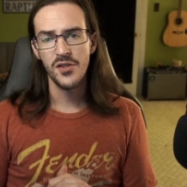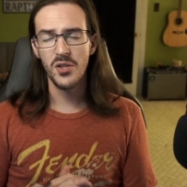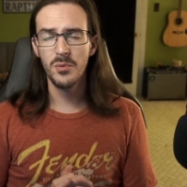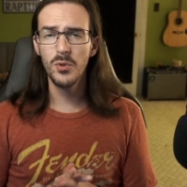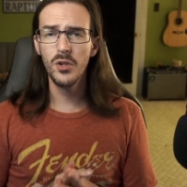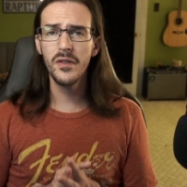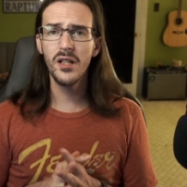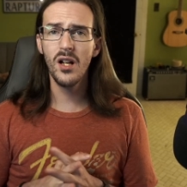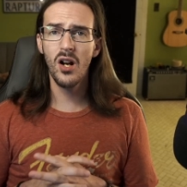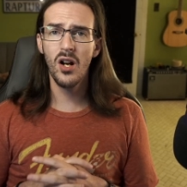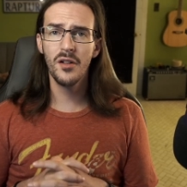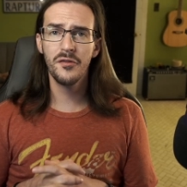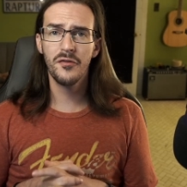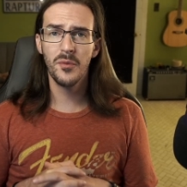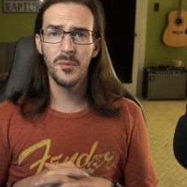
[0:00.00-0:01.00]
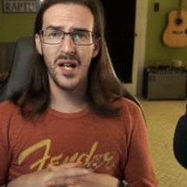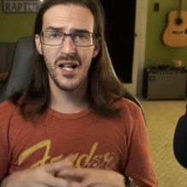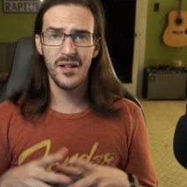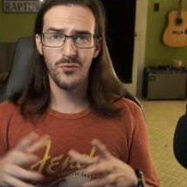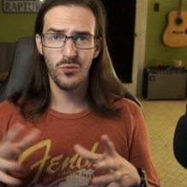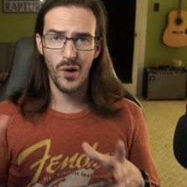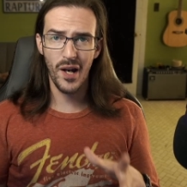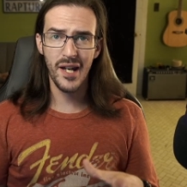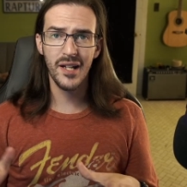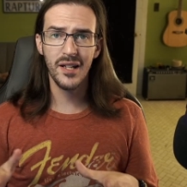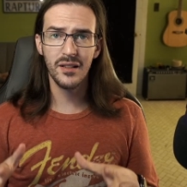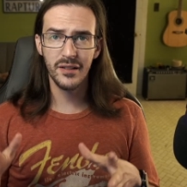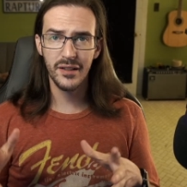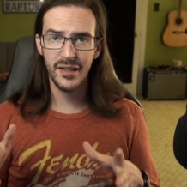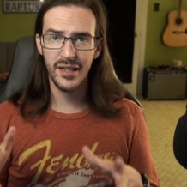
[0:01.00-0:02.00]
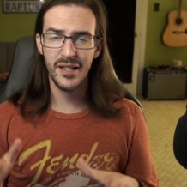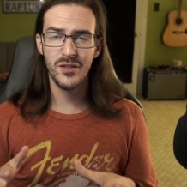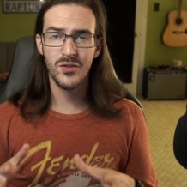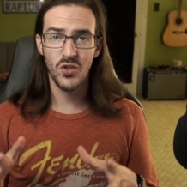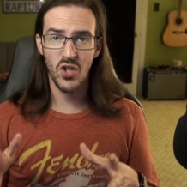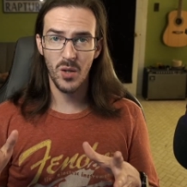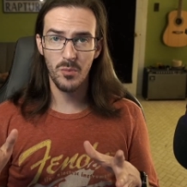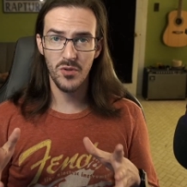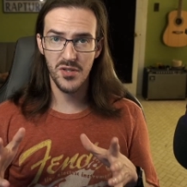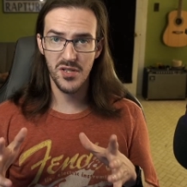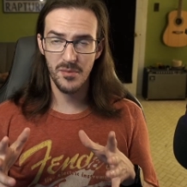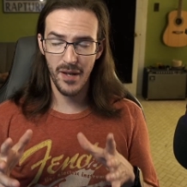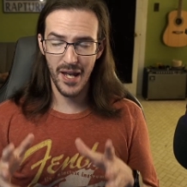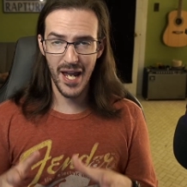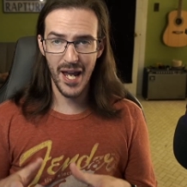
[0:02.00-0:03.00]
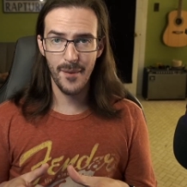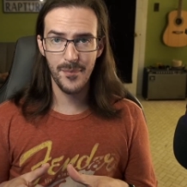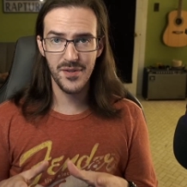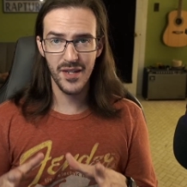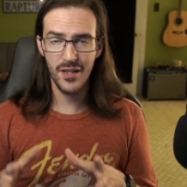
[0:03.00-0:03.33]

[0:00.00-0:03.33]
So moving on from kind of wrangling in troublesome apps,